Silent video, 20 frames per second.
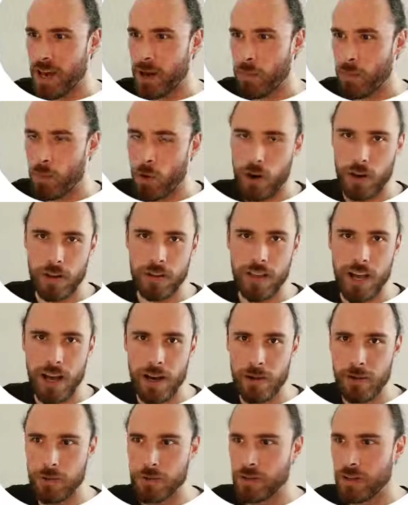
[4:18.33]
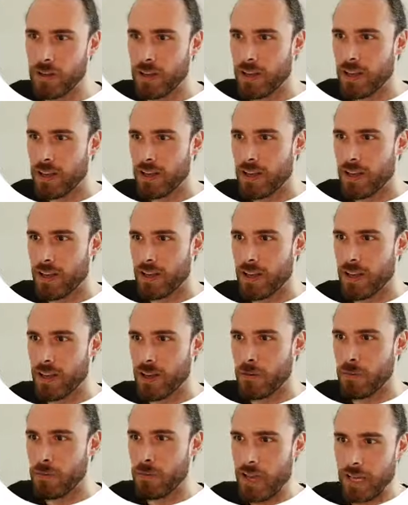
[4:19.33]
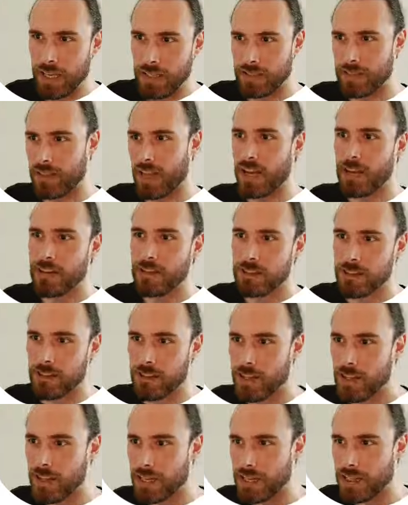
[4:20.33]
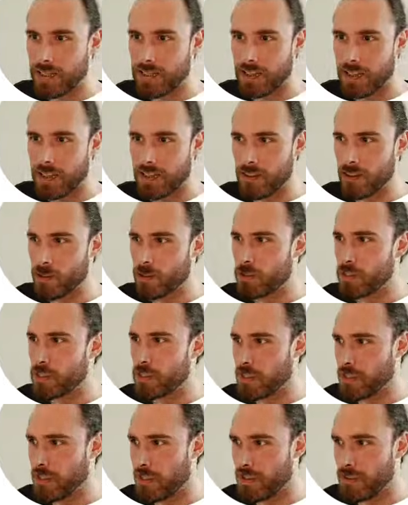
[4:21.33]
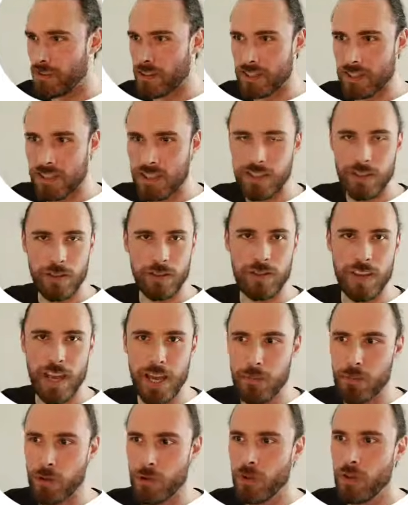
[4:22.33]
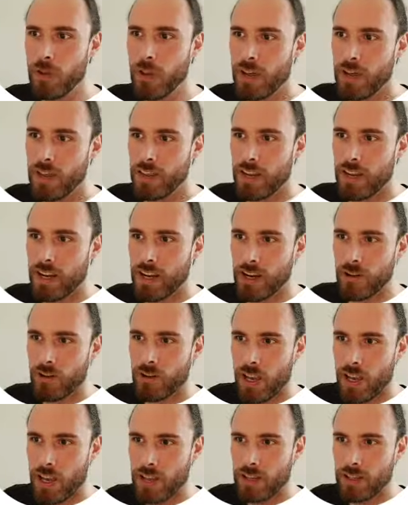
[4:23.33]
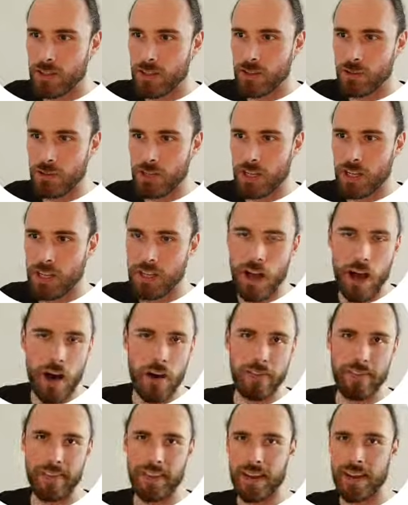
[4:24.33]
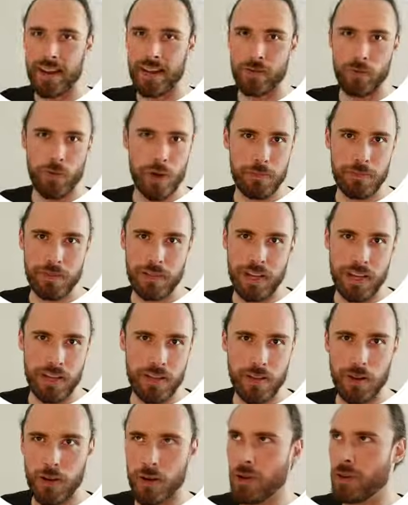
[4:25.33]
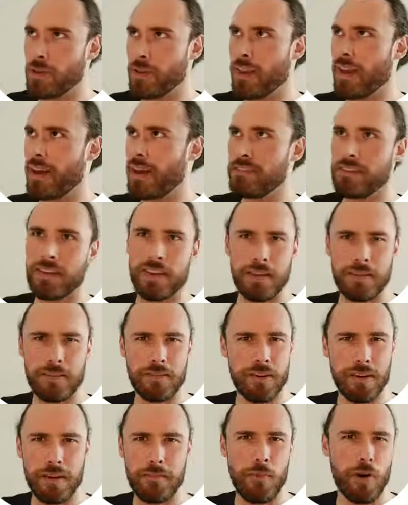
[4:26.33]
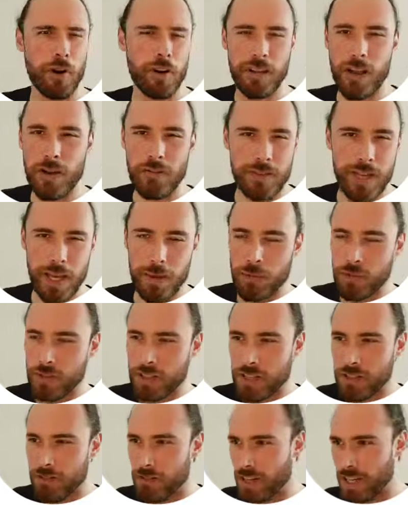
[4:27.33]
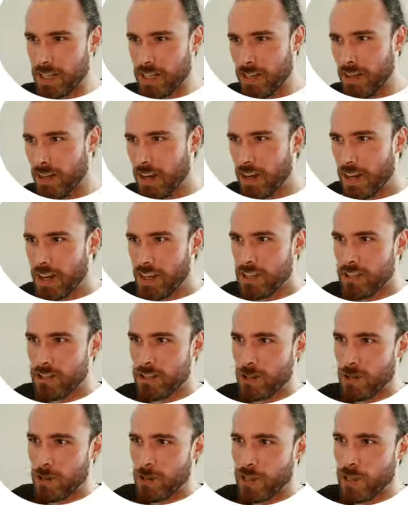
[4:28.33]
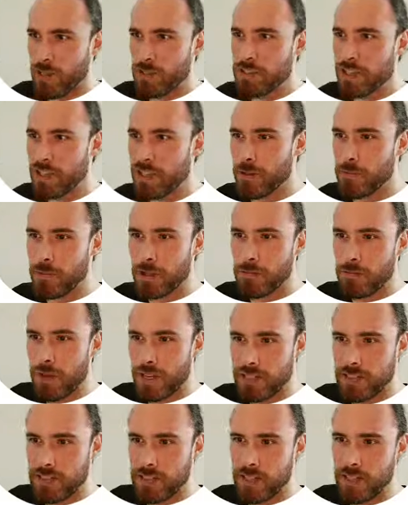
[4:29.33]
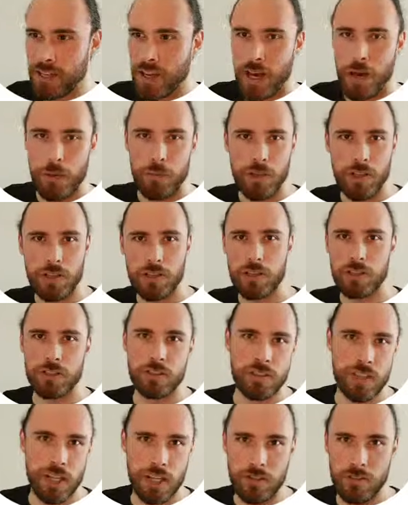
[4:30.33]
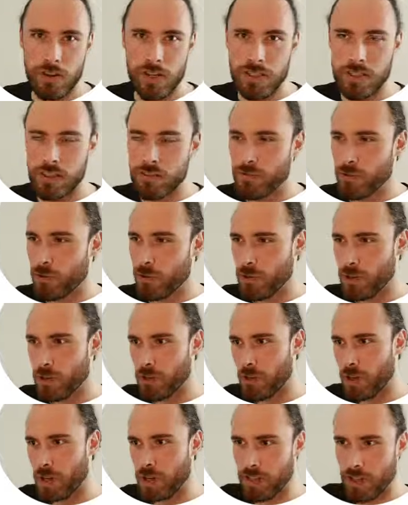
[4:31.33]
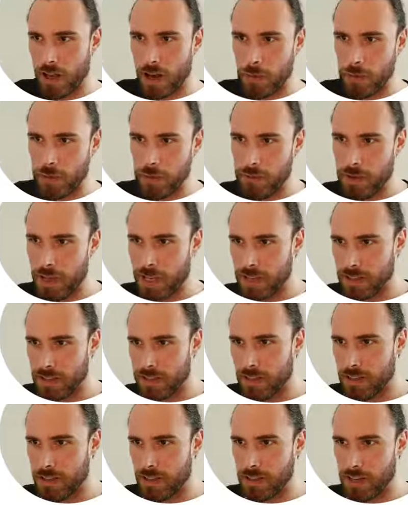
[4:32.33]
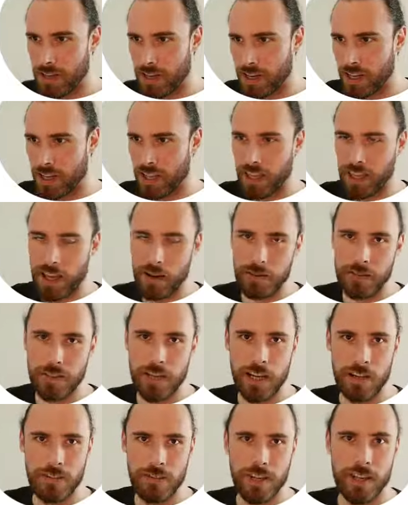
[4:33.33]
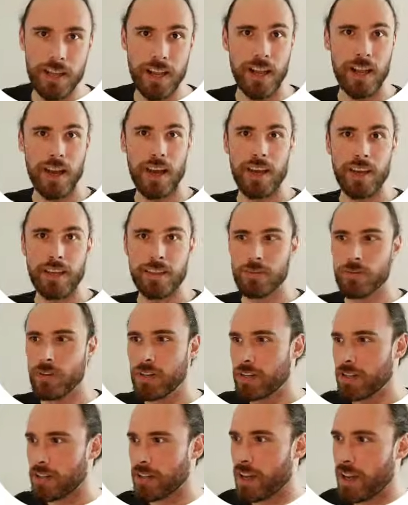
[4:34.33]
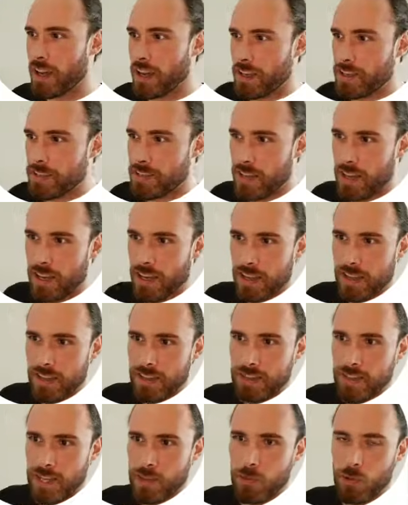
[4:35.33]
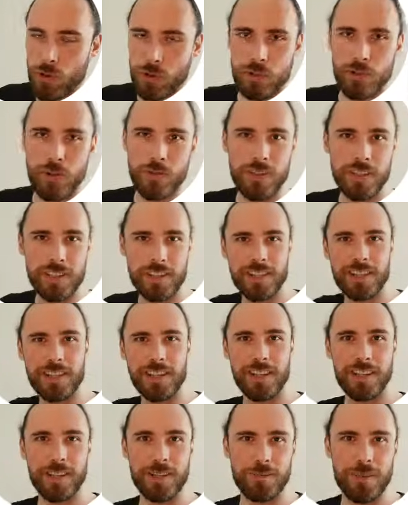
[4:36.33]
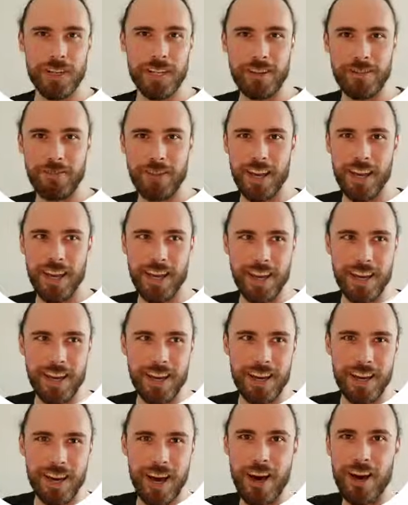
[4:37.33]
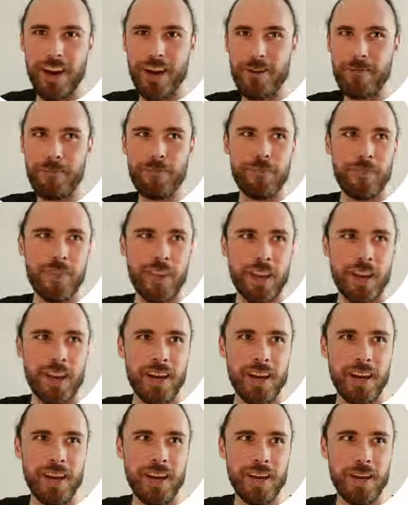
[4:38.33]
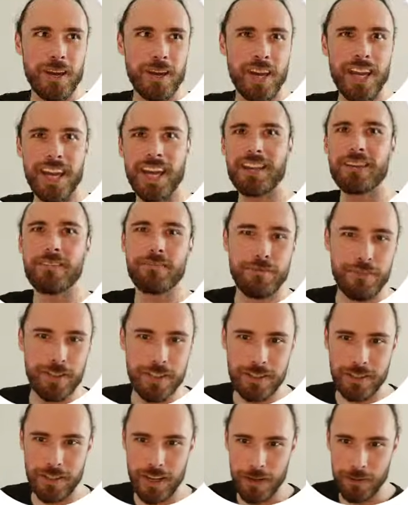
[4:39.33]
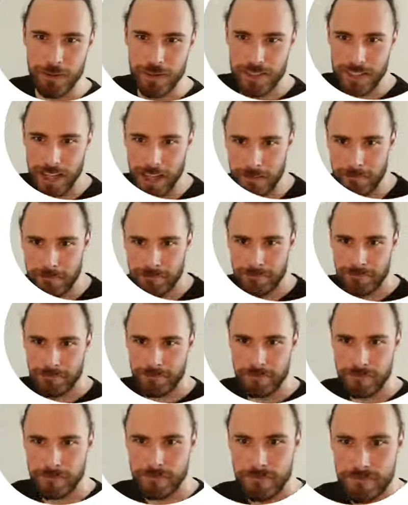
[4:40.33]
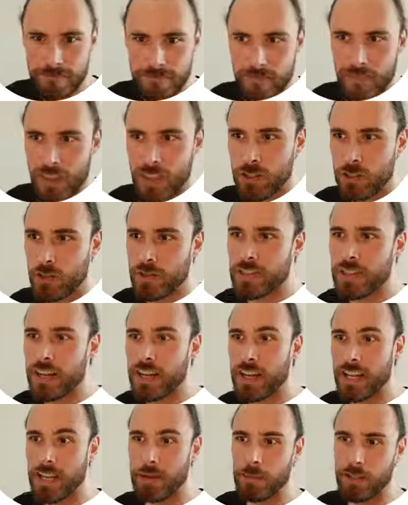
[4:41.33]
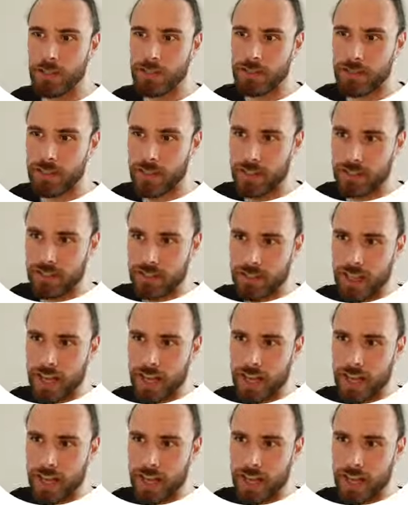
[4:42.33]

markdown based editor, is you see this little table that I created using an online website called, I think, a Markdown Table Generator. So it looks a little bit messy, but it just generates it for you. You can copy paste it, and then I click outside of it, and it's rendered as a table. So this is a little bit of a hidden feature, I would say. So it's not an image, it's an